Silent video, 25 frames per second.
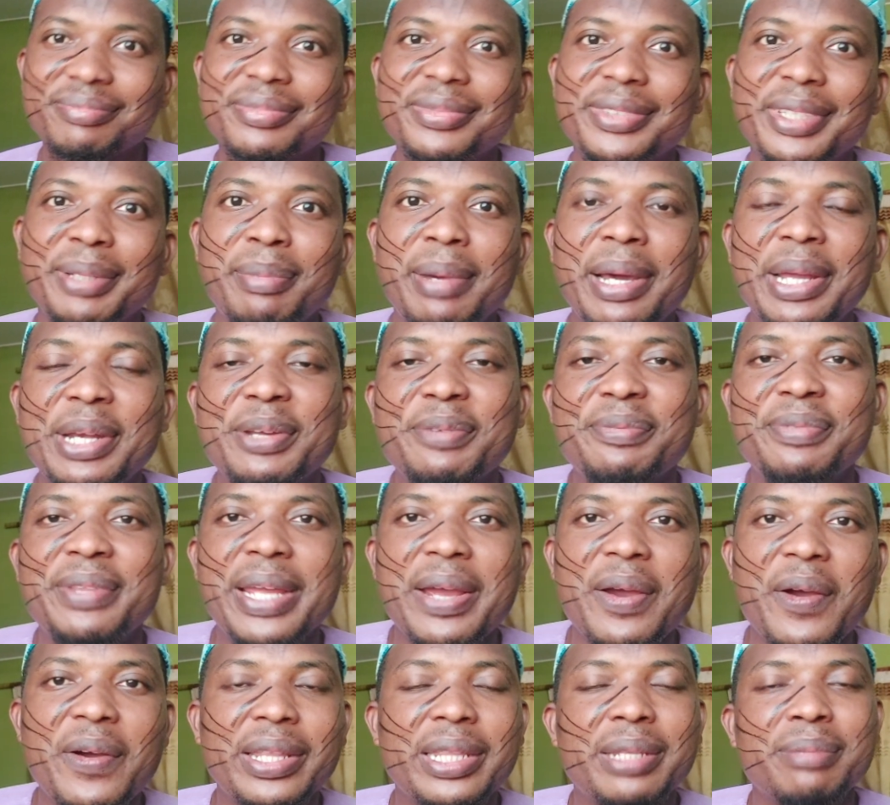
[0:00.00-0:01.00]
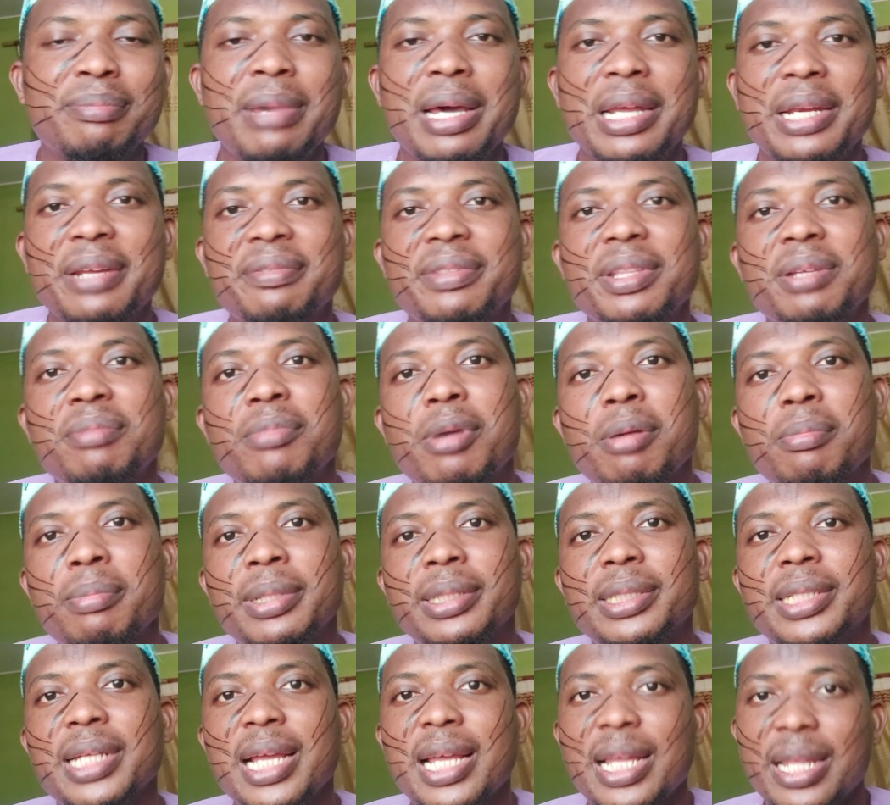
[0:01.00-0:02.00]
the man of the hour, the man of the
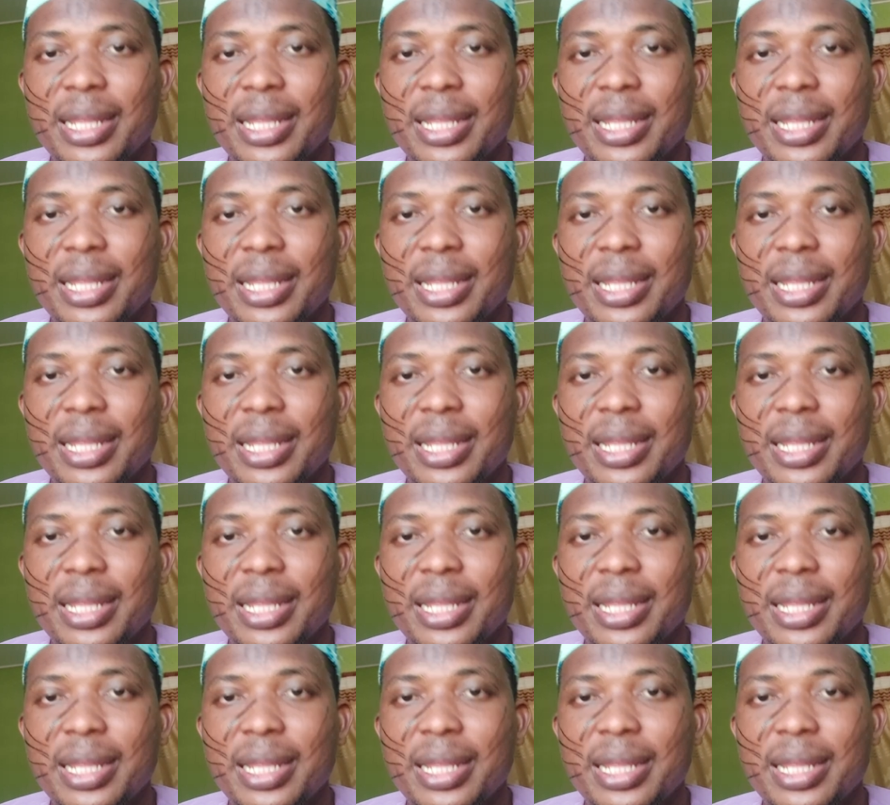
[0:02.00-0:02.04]
moment.